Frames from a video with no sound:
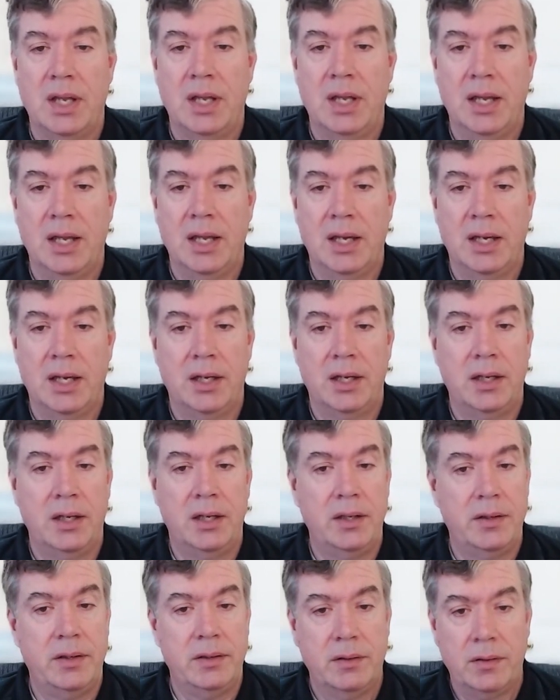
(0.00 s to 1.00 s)

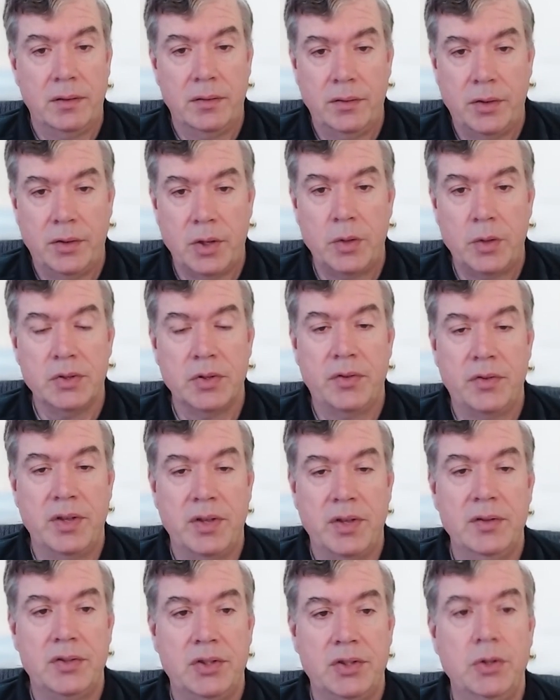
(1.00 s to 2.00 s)
And those are
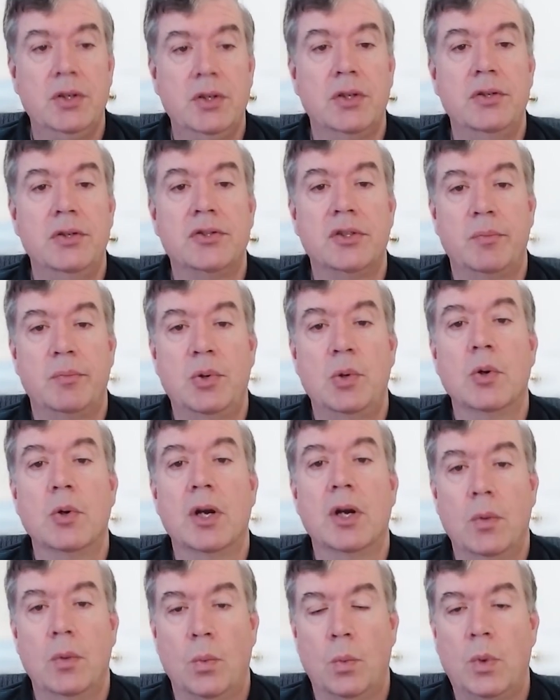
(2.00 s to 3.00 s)
things that you can
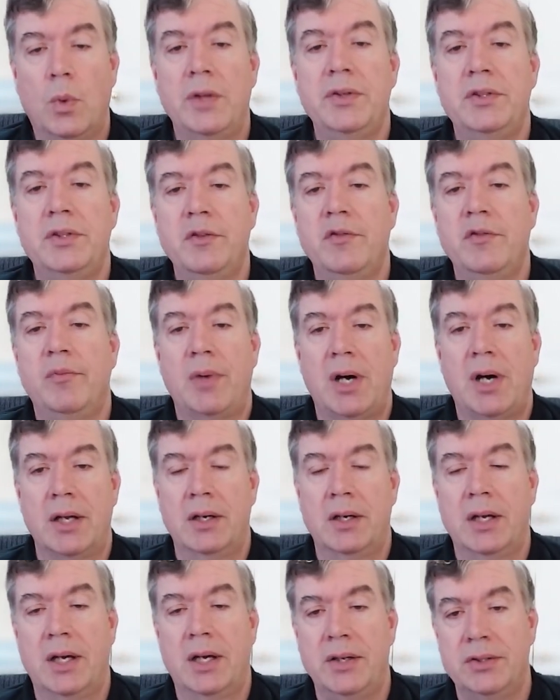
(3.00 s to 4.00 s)
support once you've
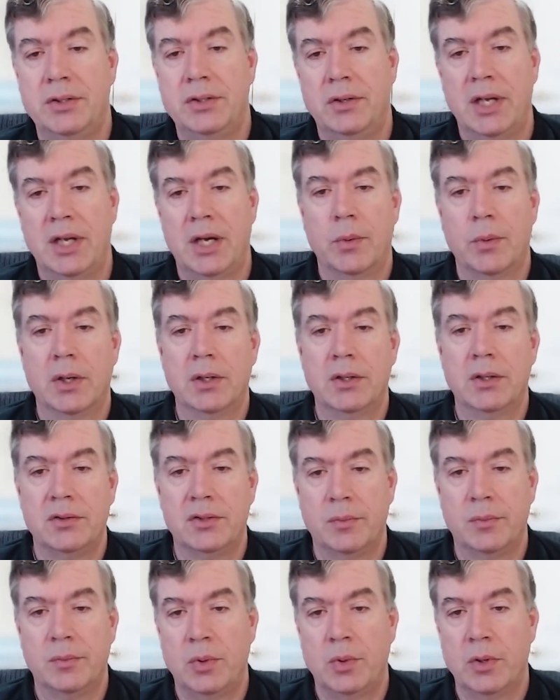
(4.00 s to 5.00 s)
modernized your network to
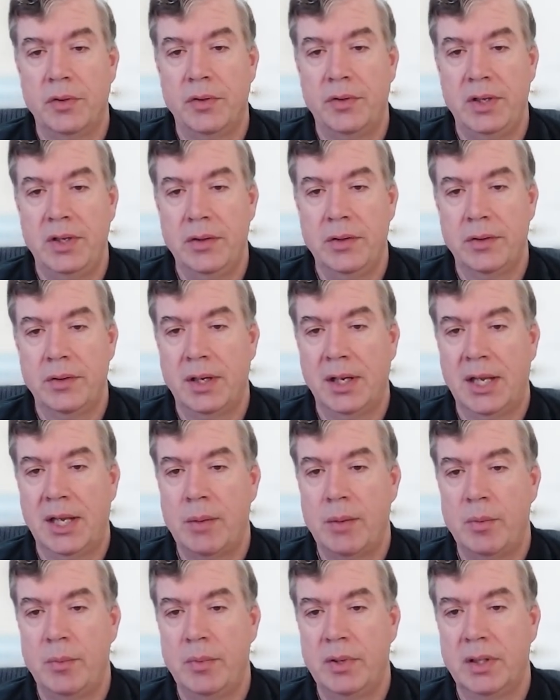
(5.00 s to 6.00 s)
support the Ethernet
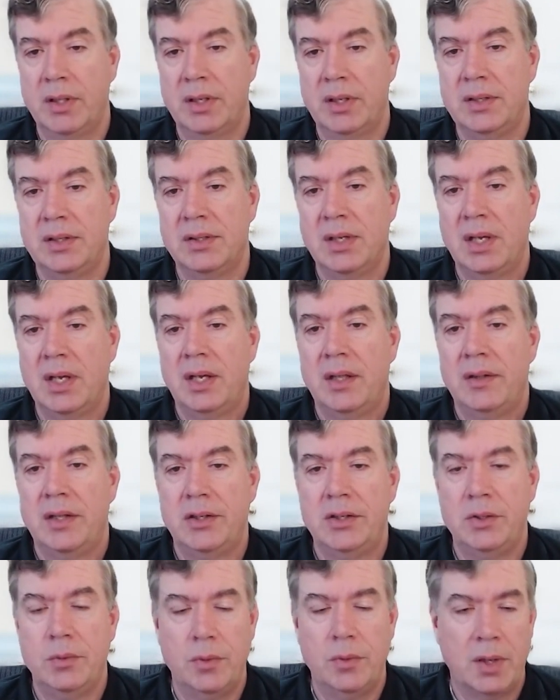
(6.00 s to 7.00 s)
capabilities
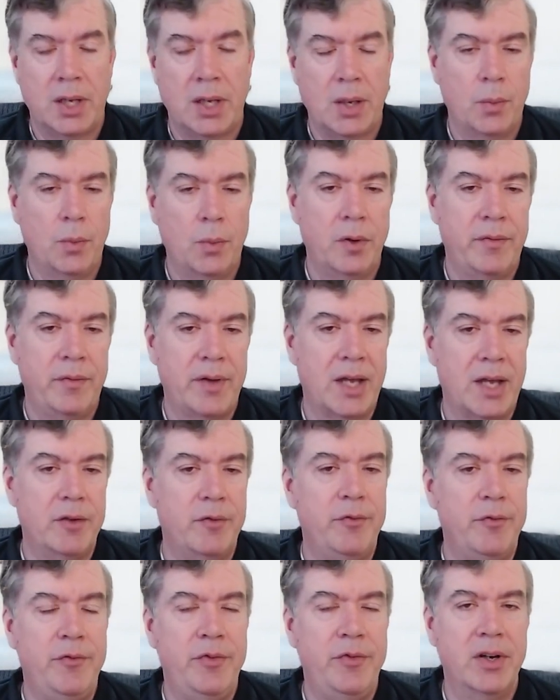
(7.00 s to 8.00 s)
that you would have had
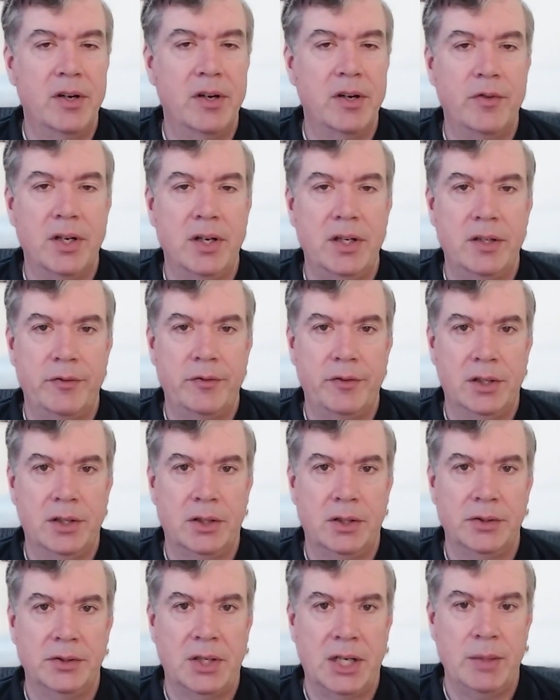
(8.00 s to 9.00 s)
a very, very
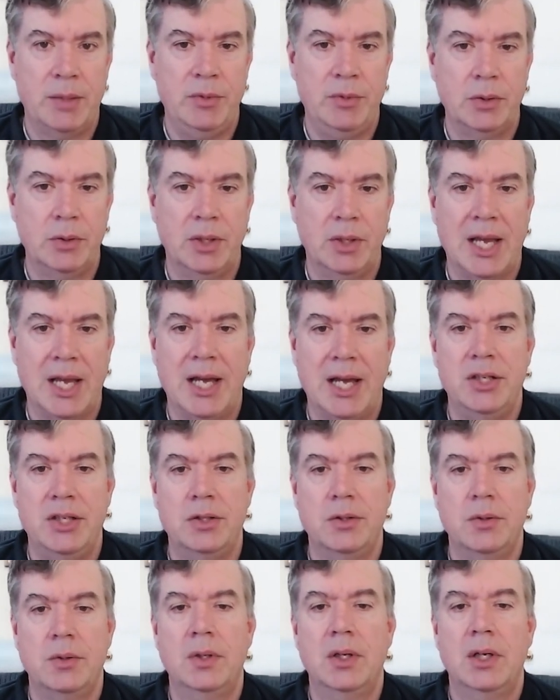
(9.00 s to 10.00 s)
difficult time doing
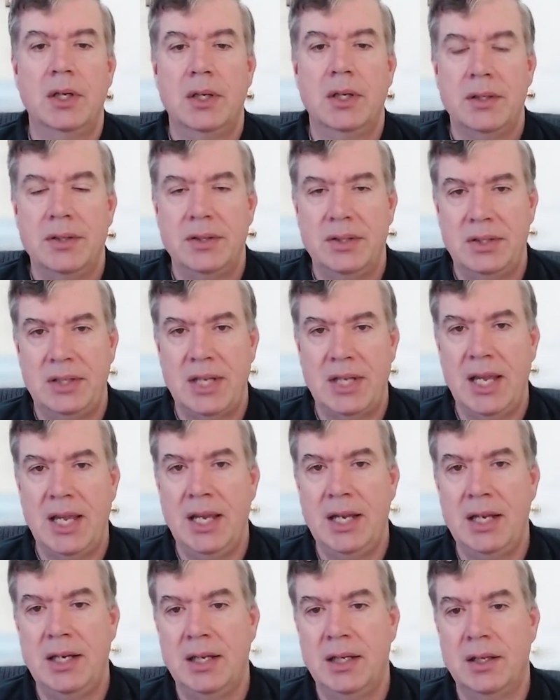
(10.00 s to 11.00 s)
had you
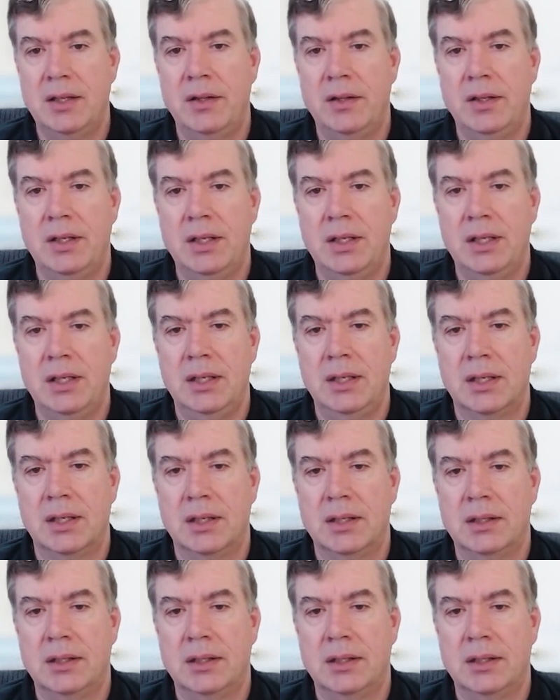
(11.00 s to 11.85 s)
stayed in the